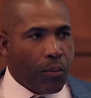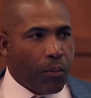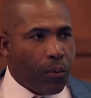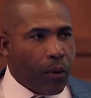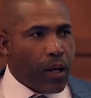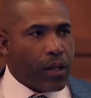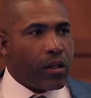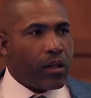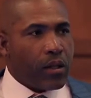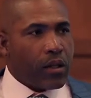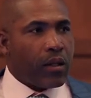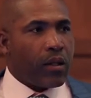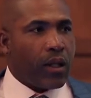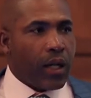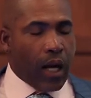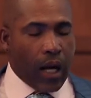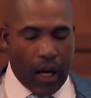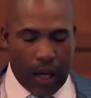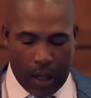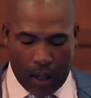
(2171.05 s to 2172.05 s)
presence of
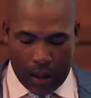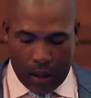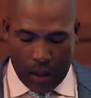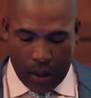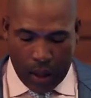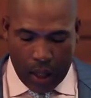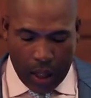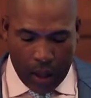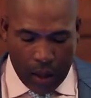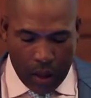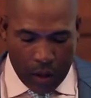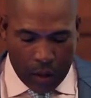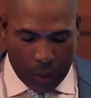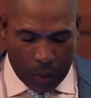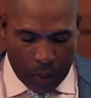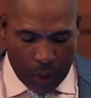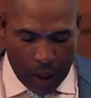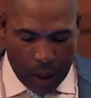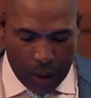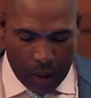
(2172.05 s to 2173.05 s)
God in this
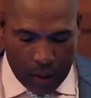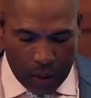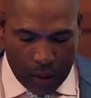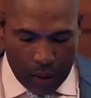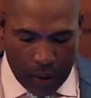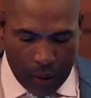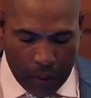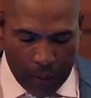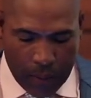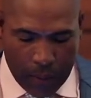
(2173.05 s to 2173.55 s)
place.